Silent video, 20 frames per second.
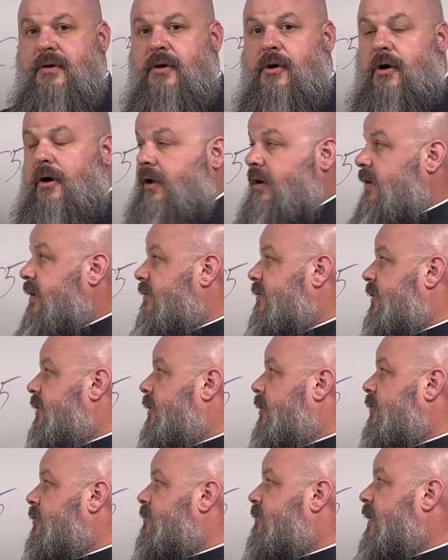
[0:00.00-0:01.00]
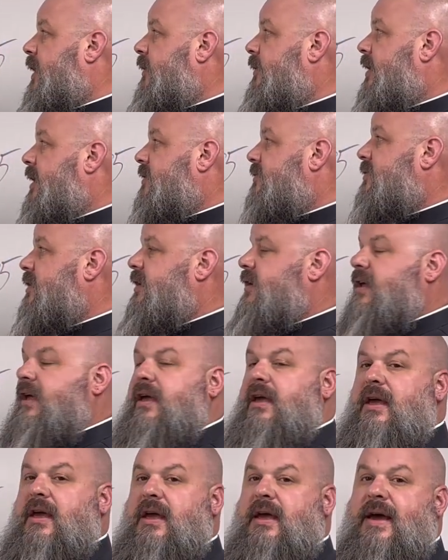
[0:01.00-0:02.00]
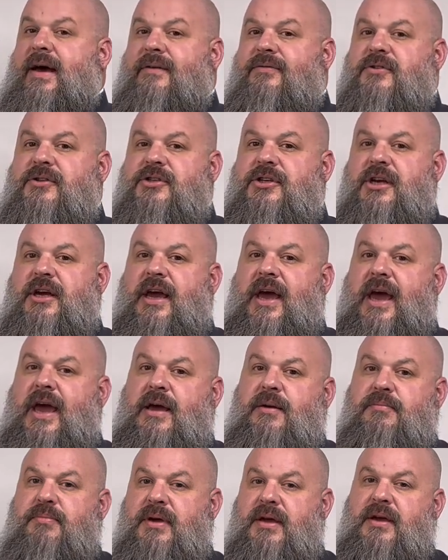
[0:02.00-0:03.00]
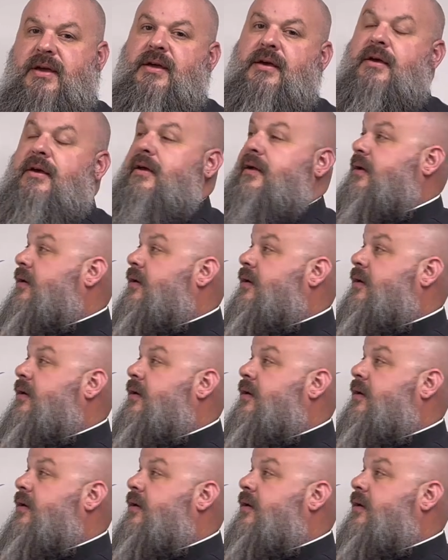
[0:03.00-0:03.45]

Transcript: All of the notes following that, C, D, E, F, G, A, B,